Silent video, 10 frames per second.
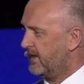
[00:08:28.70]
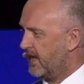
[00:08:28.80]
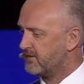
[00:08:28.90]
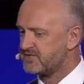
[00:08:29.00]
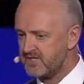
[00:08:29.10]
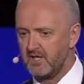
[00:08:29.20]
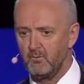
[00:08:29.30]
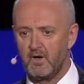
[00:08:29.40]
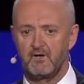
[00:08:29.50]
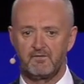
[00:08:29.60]
And the second
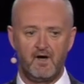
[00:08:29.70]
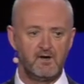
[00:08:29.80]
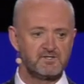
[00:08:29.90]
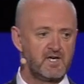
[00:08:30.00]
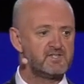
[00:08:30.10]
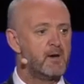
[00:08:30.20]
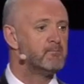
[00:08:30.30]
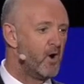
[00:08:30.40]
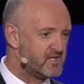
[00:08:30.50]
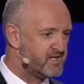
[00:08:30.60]
one of those is our
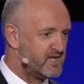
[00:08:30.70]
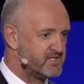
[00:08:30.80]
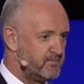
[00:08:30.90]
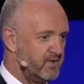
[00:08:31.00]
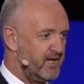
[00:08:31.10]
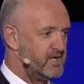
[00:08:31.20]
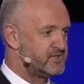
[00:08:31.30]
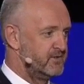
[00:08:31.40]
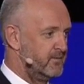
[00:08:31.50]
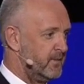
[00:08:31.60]
My Tax
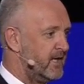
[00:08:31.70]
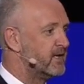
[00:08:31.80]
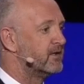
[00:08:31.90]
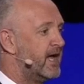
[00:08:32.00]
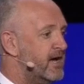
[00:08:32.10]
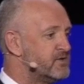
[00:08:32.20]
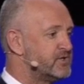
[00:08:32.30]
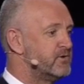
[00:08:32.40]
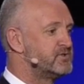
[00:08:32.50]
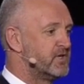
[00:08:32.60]
application. It allows
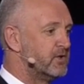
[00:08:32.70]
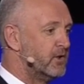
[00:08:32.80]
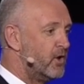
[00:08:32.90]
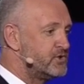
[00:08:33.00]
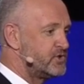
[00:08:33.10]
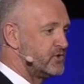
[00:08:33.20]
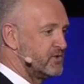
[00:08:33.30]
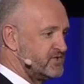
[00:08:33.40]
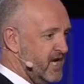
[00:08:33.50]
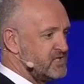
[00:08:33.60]
you to lodge
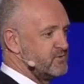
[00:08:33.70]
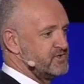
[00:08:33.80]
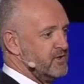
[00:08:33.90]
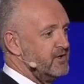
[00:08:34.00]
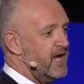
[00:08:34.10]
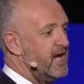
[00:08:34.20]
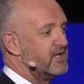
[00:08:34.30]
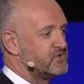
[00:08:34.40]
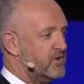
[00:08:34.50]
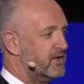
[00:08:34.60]
your tax return
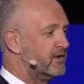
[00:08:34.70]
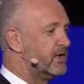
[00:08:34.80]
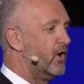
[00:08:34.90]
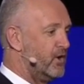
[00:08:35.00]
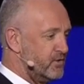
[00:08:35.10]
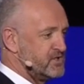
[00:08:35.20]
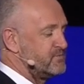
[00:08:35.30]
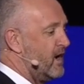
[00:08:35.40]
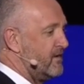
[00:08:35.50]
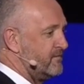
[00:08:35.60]
electronically on your
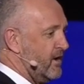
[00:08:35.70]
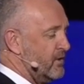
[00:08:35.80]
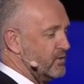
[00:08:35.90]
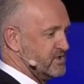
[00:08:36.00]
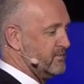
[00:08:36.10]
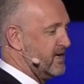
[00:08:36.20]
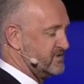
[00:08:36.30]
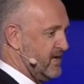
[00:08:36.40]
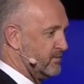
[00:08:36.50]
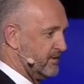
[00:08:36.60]
smartphone or smart
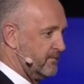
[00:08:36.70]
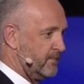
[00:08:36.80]
tablet.